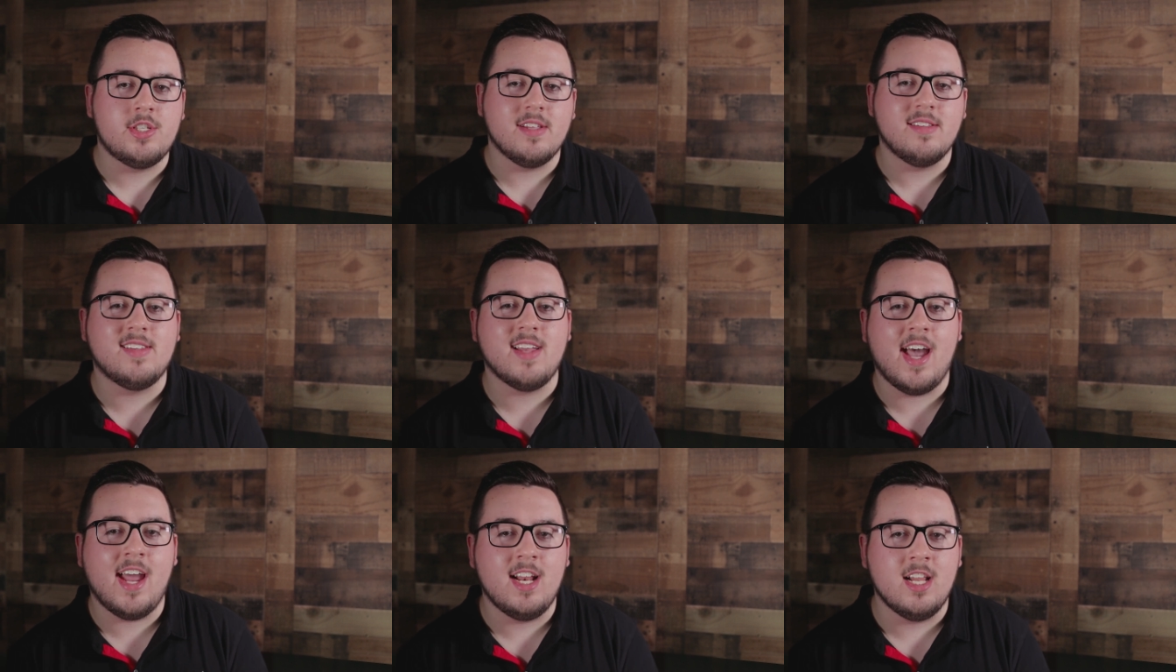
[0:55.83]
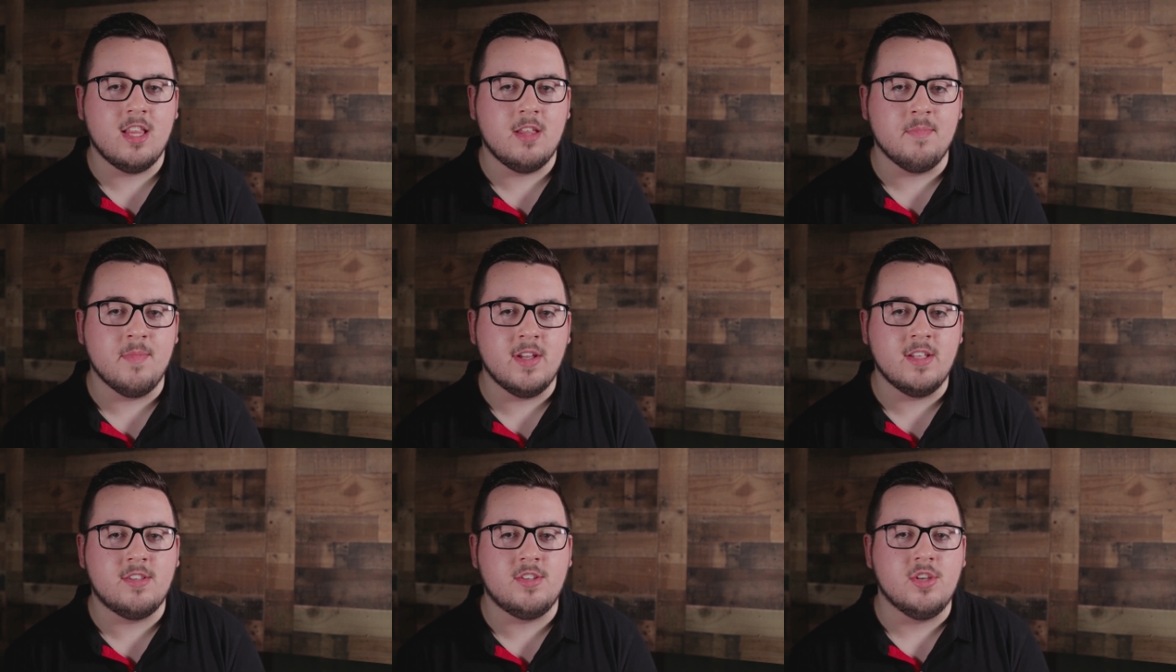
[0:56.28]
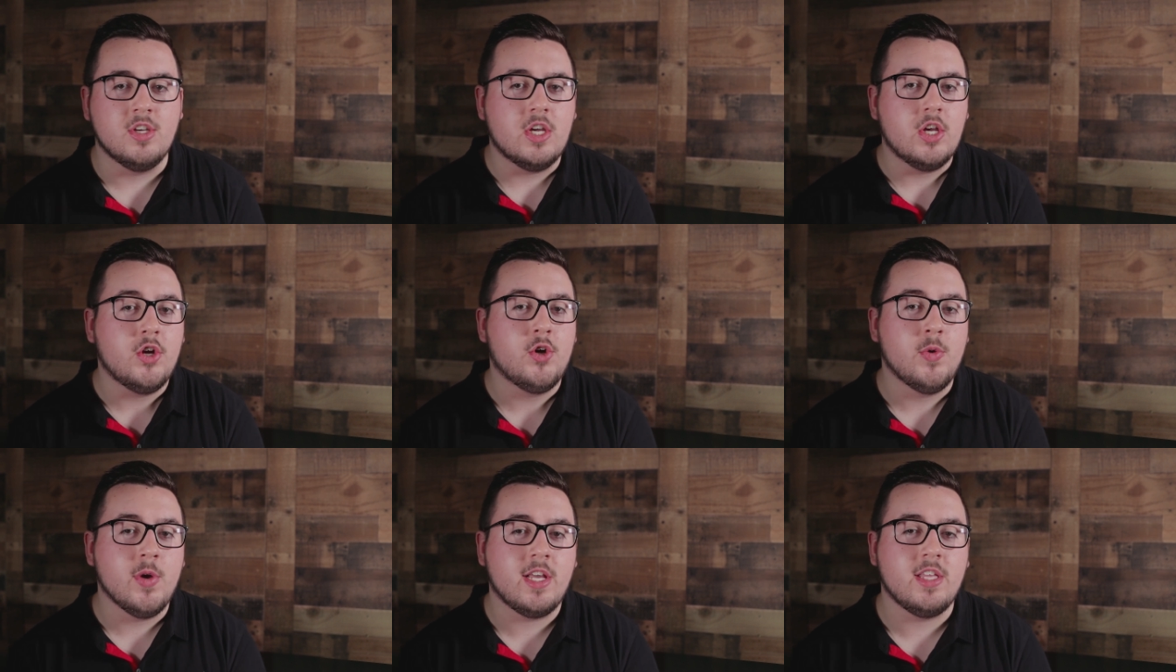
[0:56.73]
design elements you
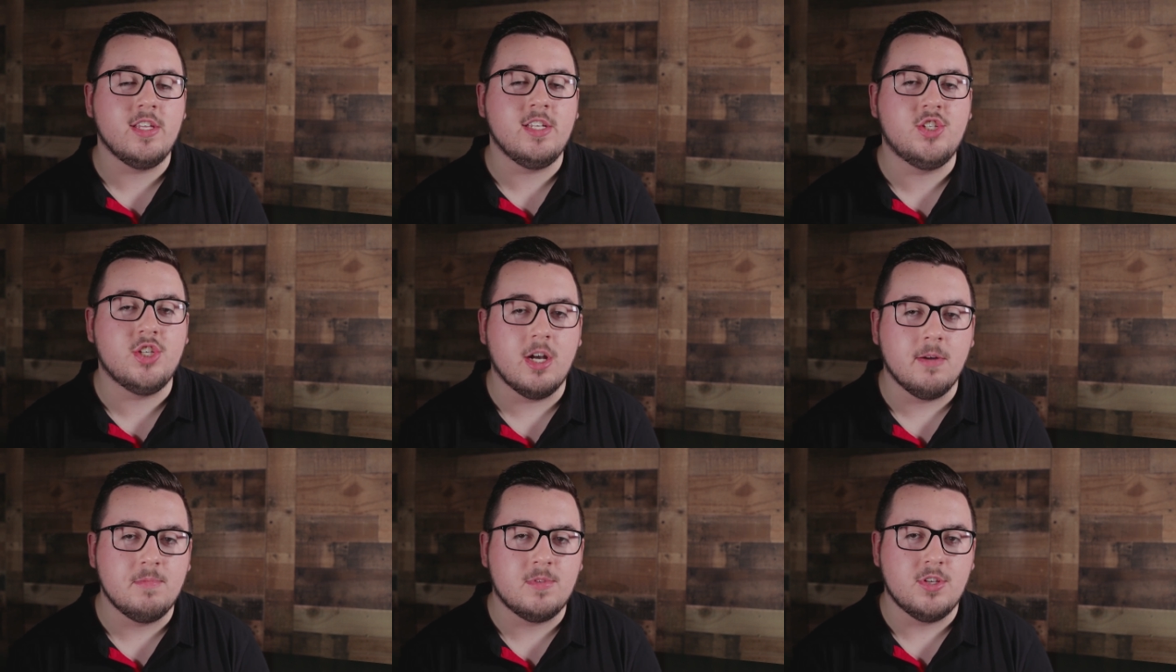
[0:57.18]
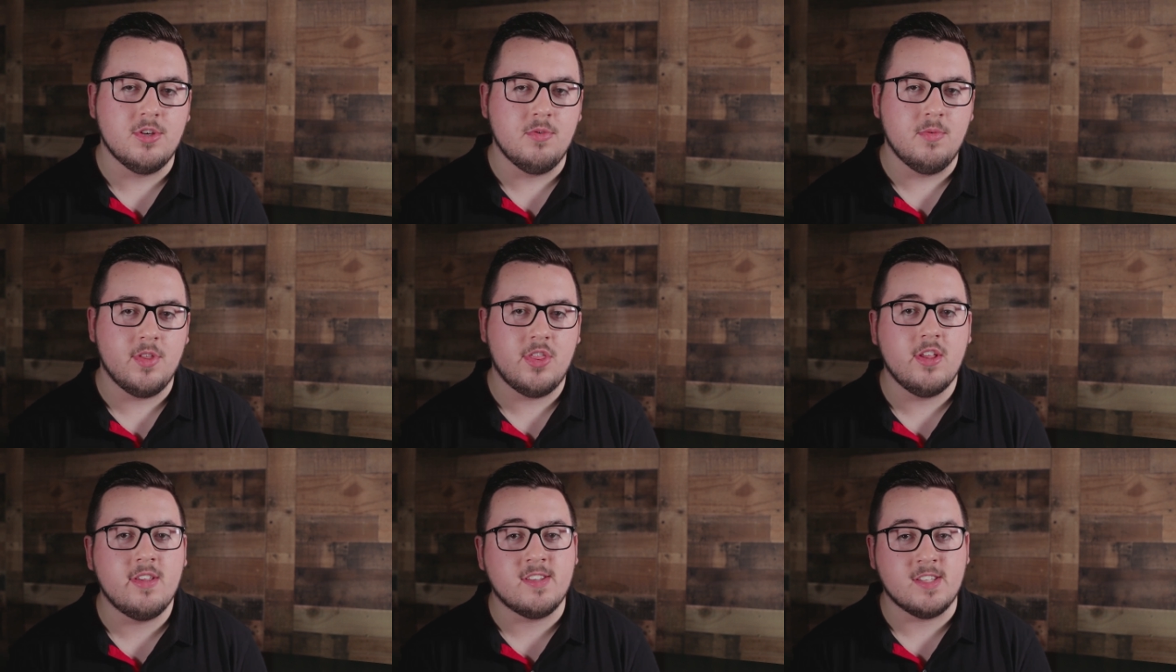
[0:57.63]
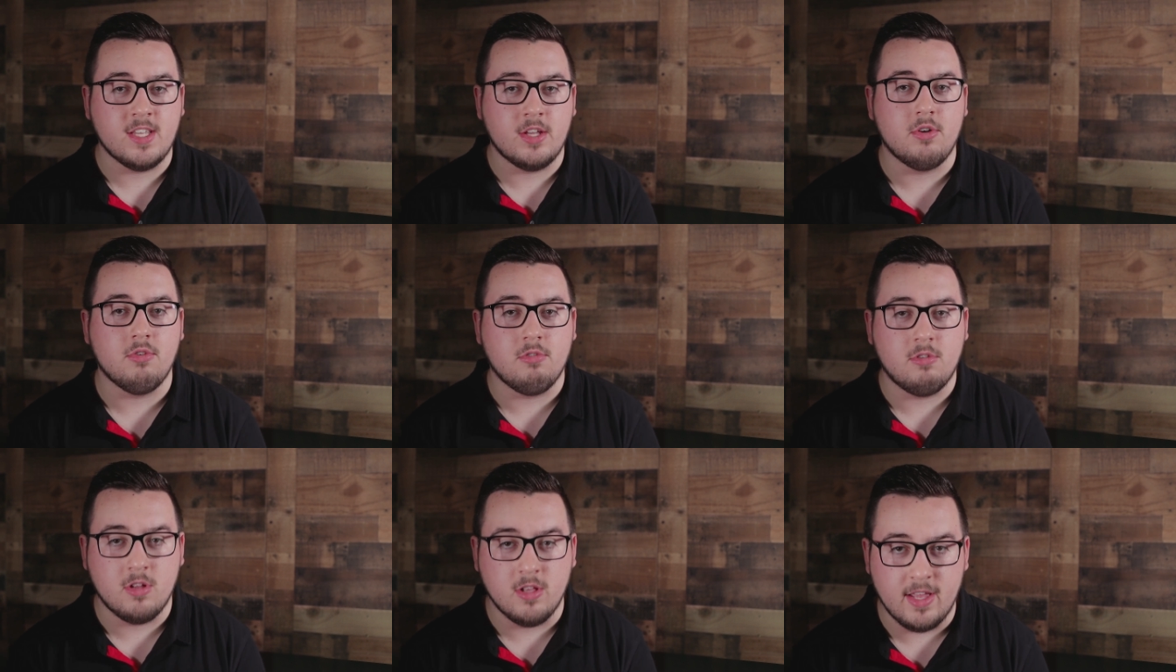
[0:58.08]
can quickly jump to with a
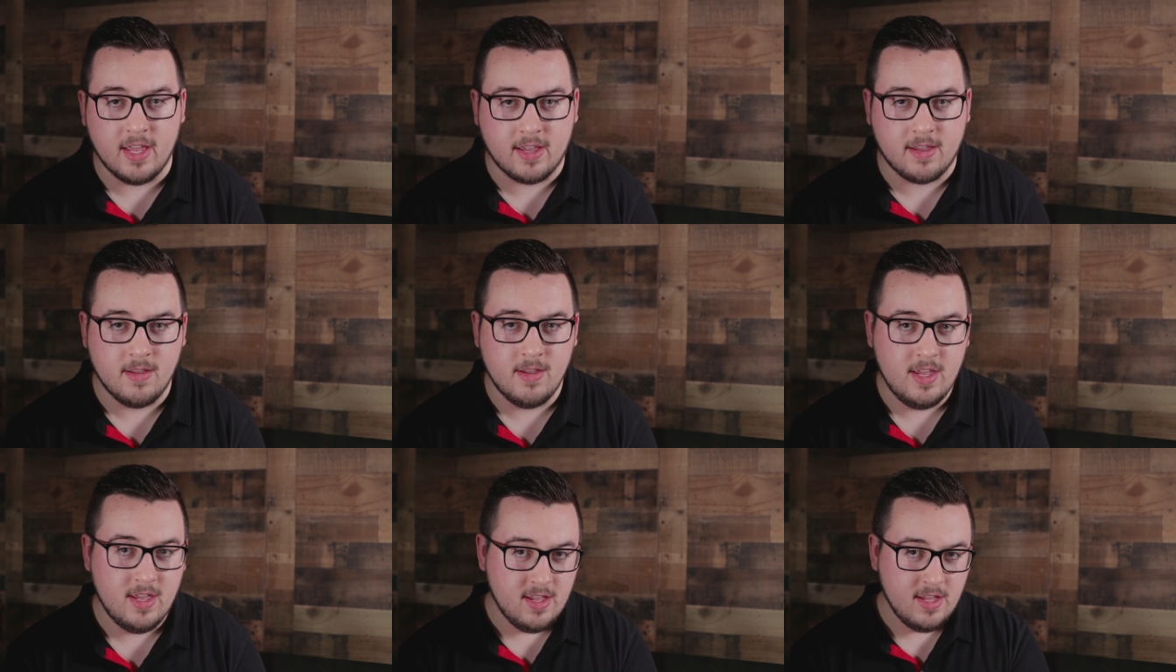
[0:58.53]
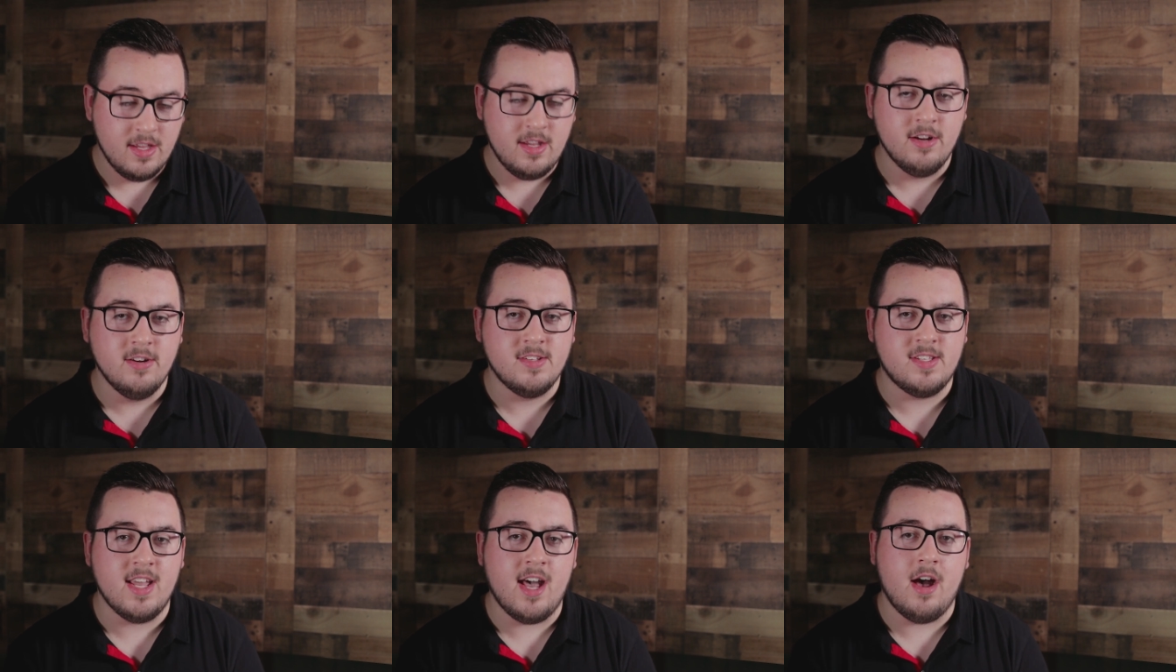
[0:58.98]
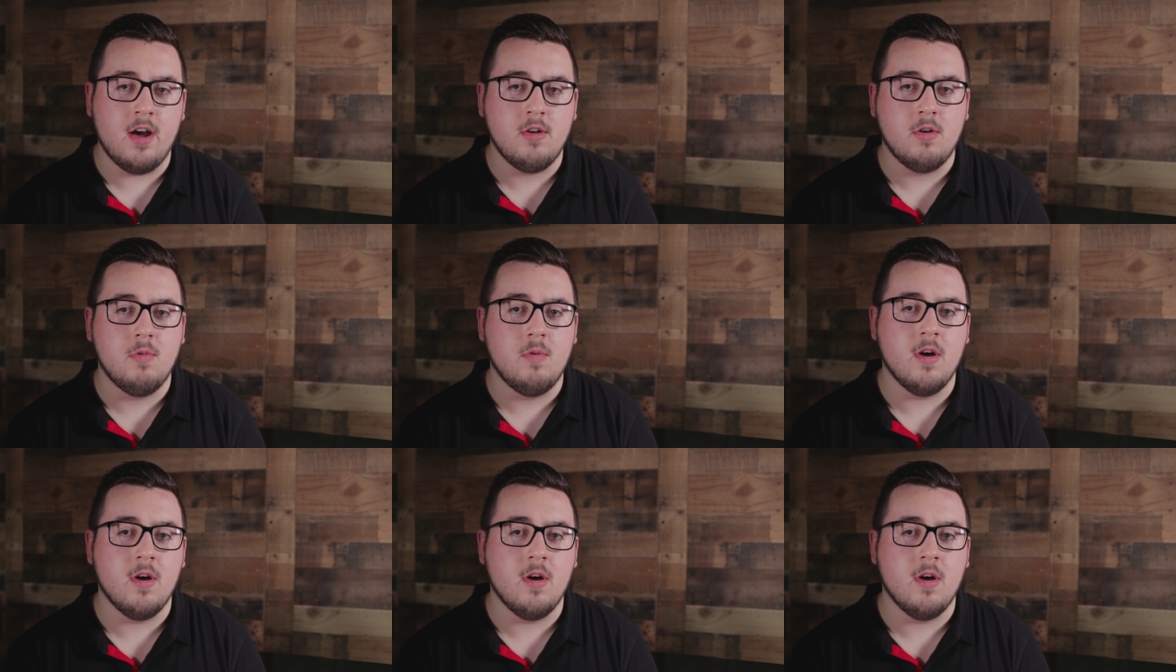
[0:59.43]
single click. Here's how it'll